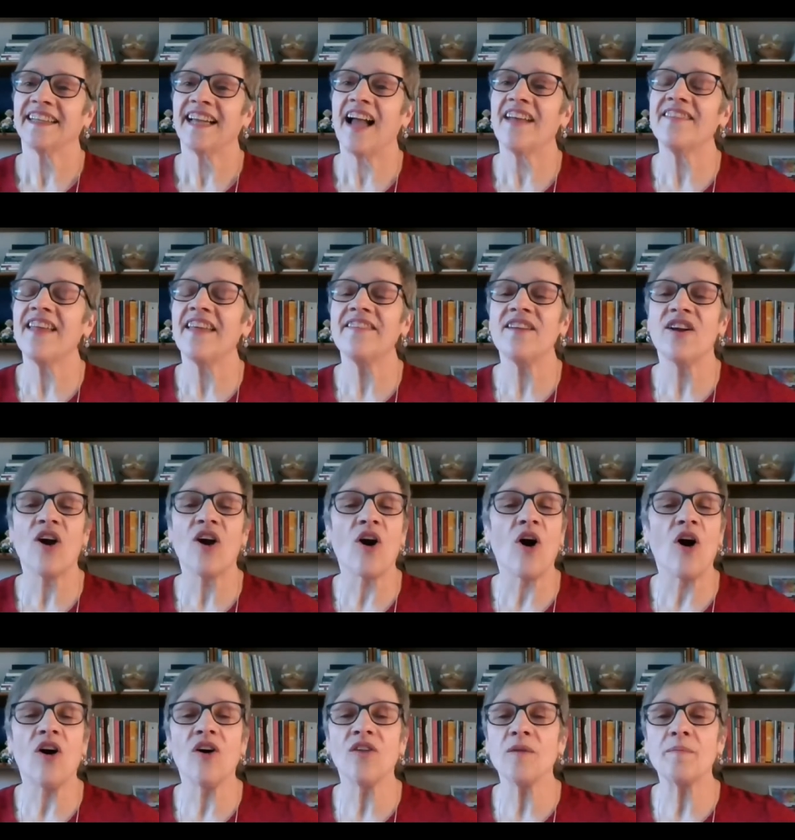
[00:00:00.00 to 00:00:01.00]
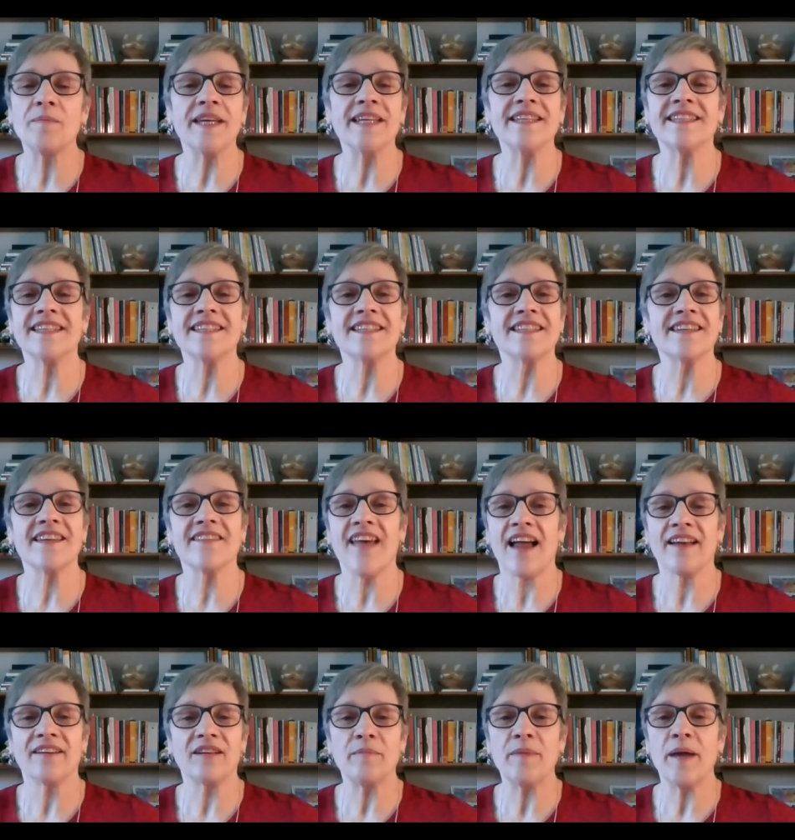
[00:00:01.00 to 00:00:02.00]
And then there are all the pieces to
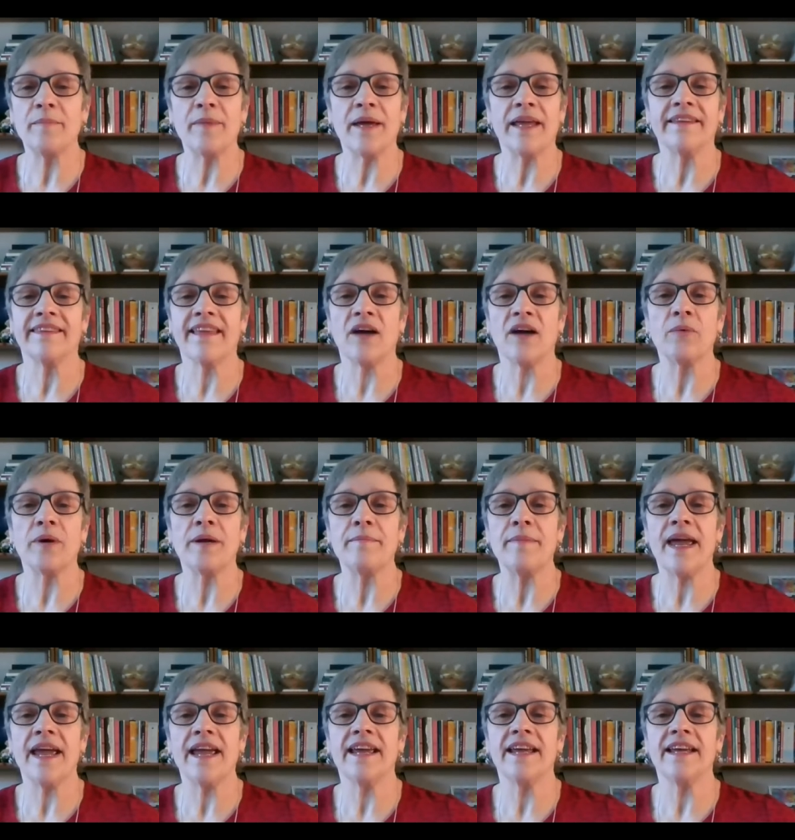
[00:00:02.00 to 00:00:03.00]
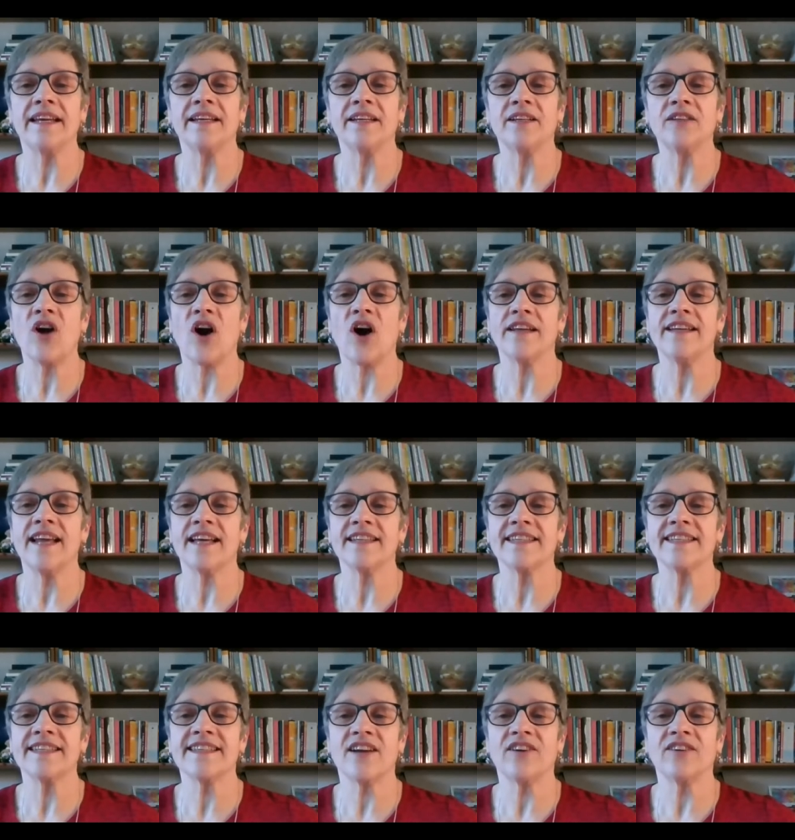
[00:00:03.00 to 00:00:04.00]
that commitment that we may not
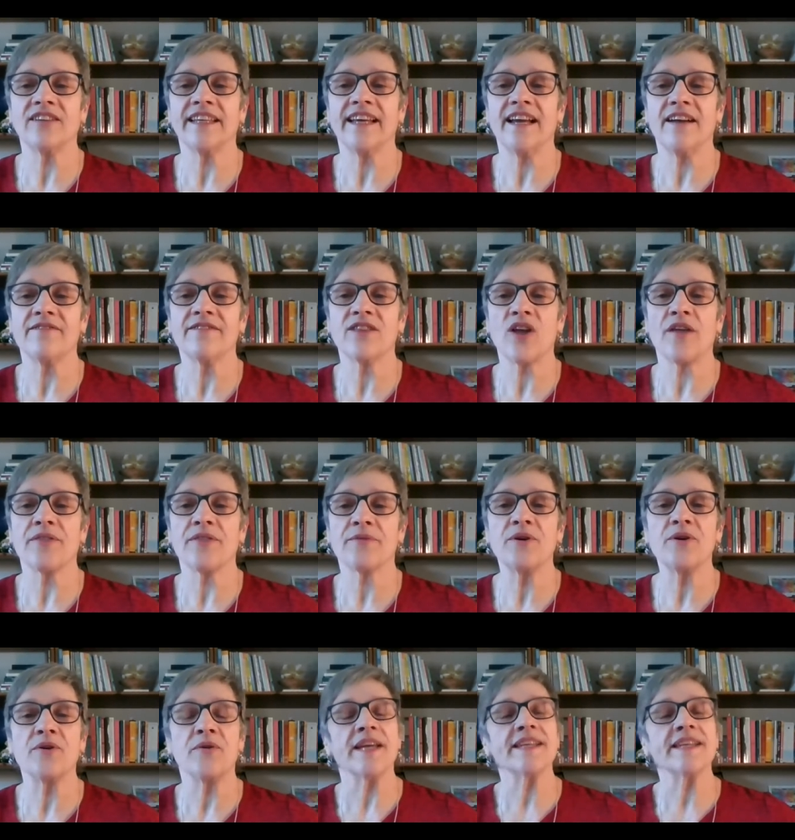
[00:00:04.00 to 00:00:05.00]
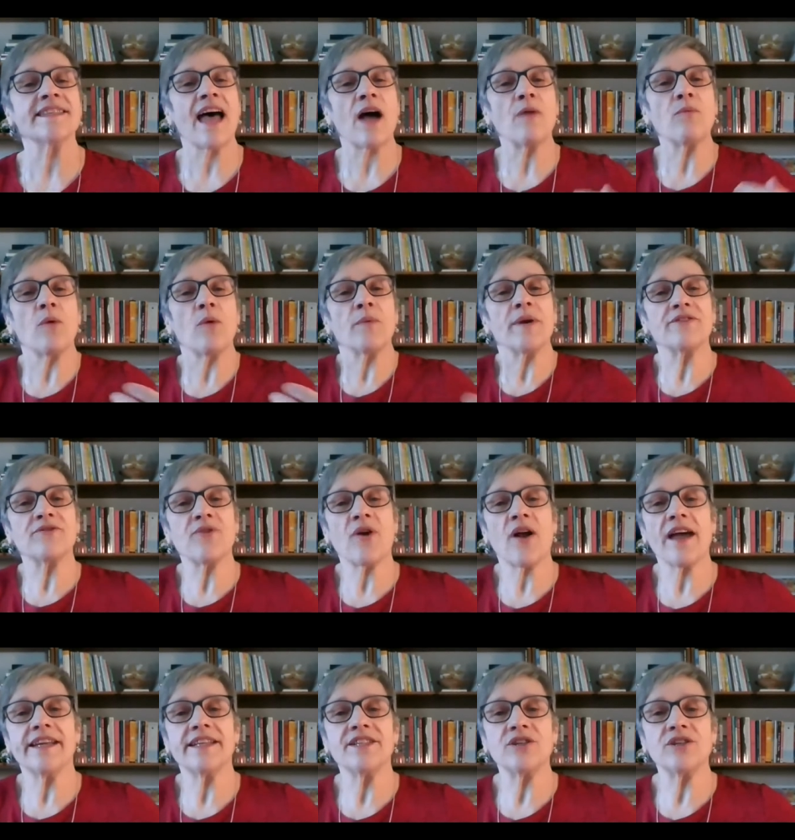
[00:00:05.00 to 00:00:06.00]
necessarily have thought through. Isn't that what we
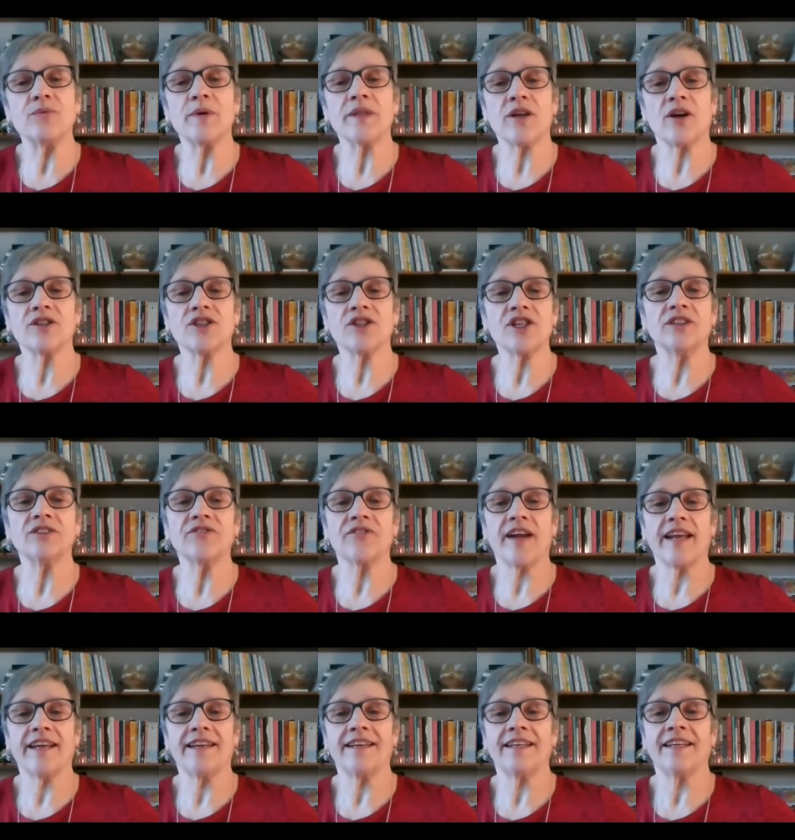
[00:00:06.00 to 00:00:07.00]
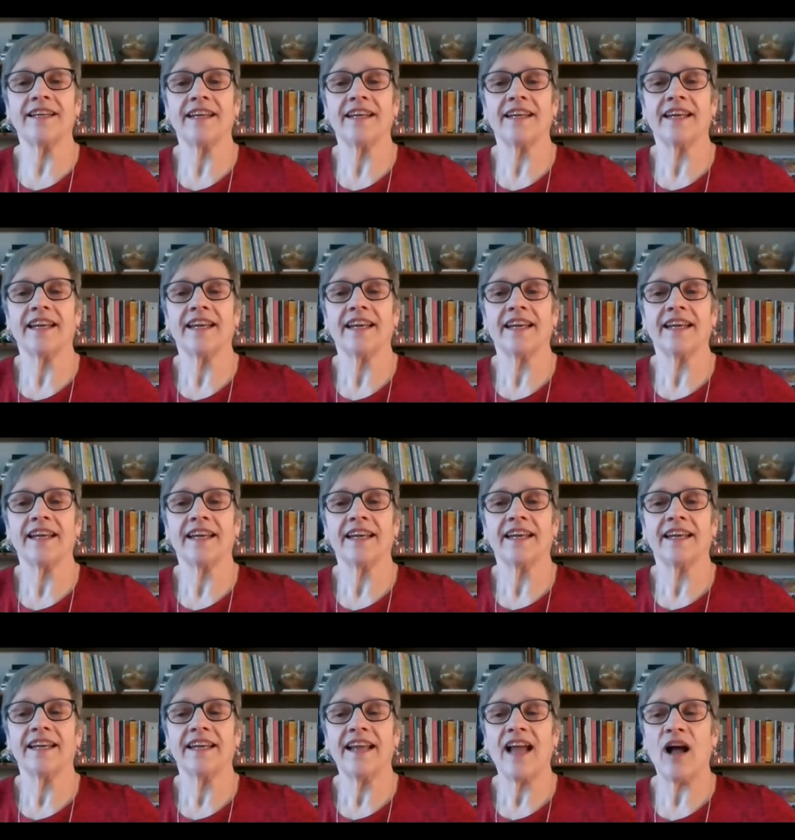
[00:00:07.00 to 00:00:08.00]
try to do with our children?
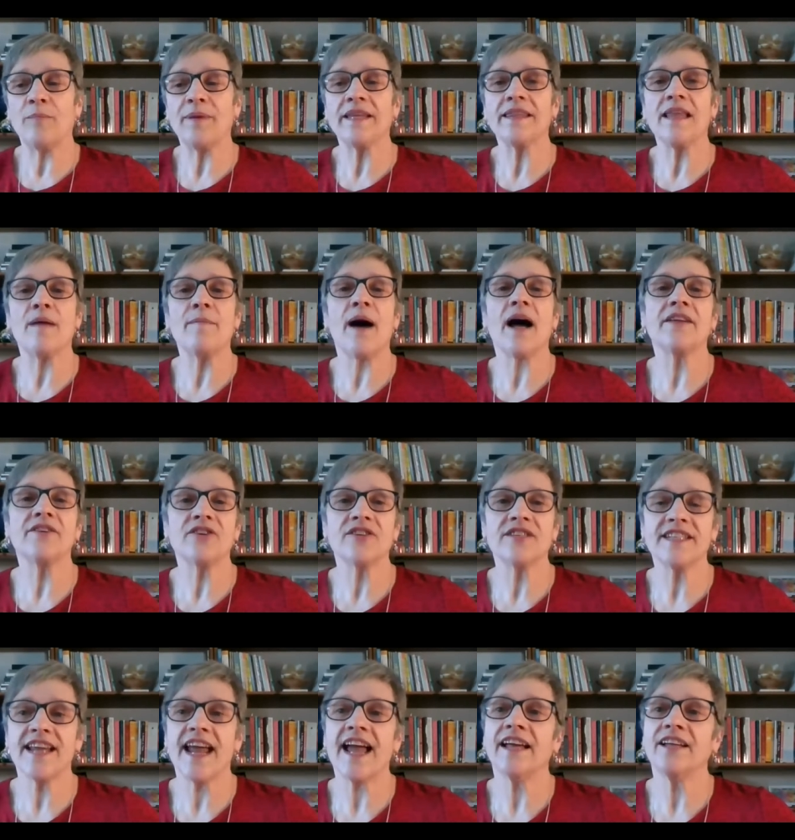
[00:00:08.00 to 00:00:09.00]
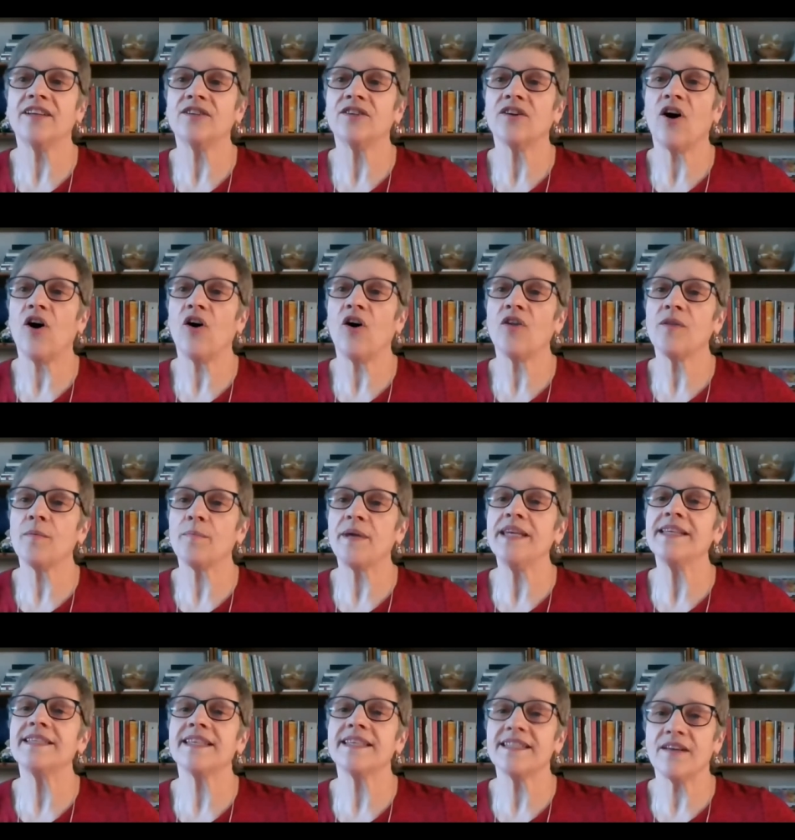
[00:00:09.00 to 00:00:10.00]
Helping them understand all the
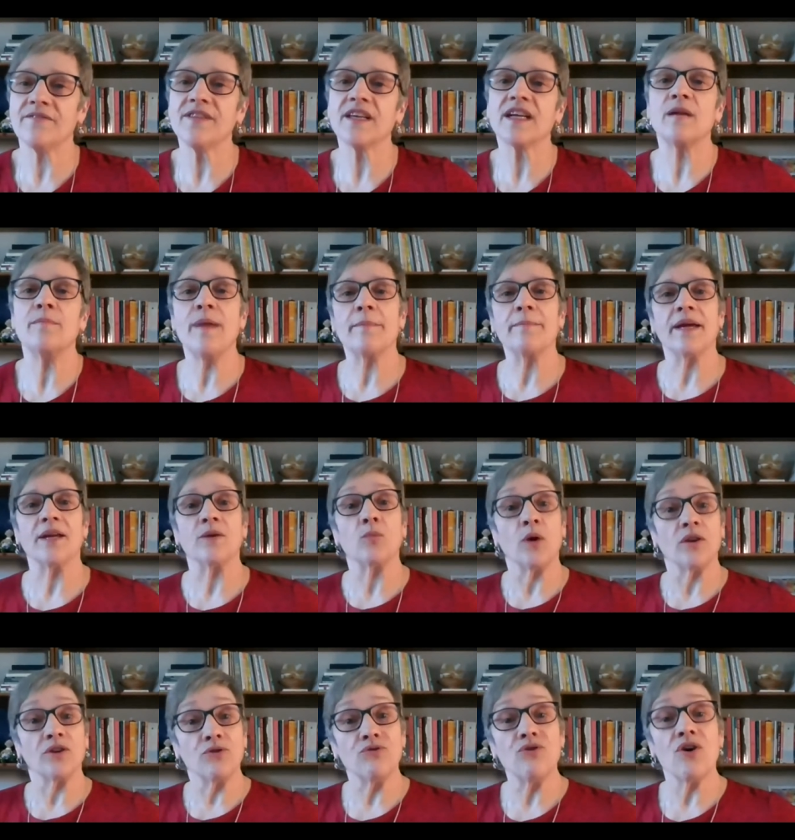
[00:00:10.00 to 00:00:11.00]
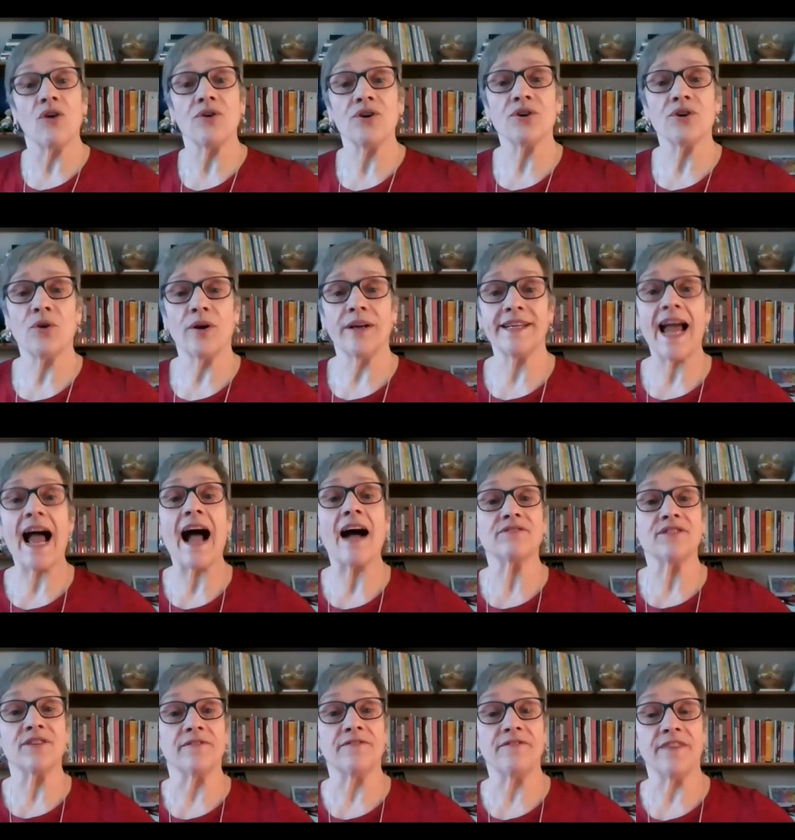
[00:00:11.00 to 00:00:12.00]
pieces of the commitment. Well, you know you're going to
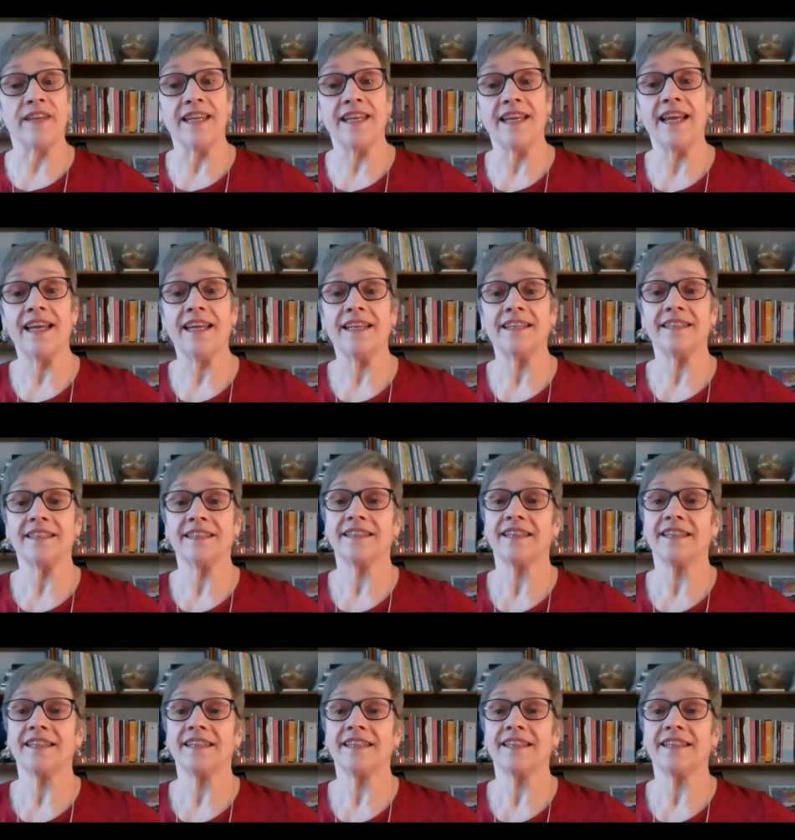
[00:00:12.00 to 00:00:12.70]
have to feed it